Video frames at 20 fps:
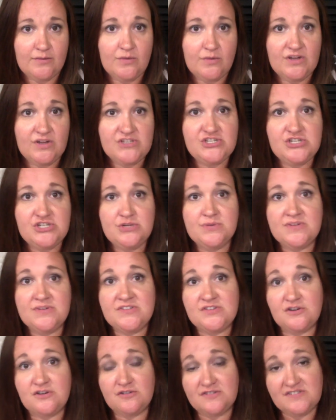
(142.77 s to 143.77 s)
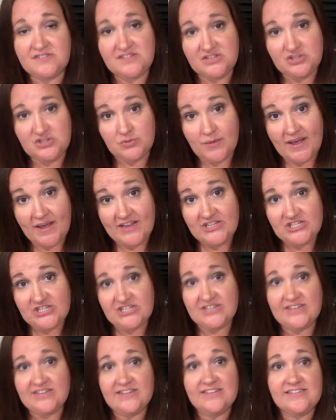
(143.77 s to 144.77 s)
what to do in certain
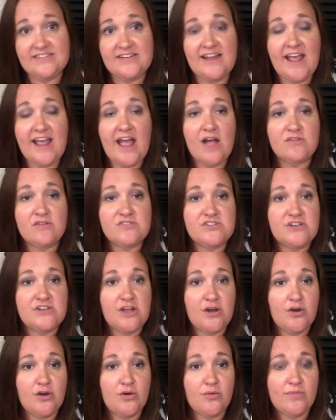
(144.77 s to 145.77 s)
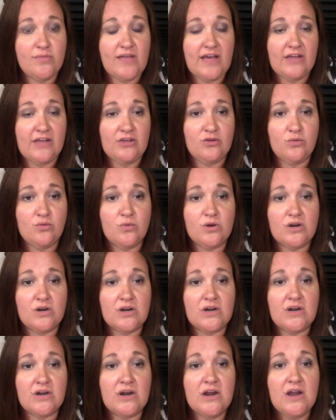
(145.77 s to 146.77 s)
situations and how to know that
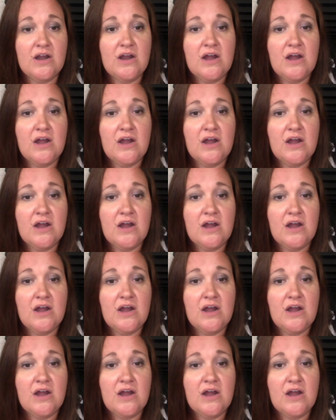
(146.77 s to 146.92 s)
your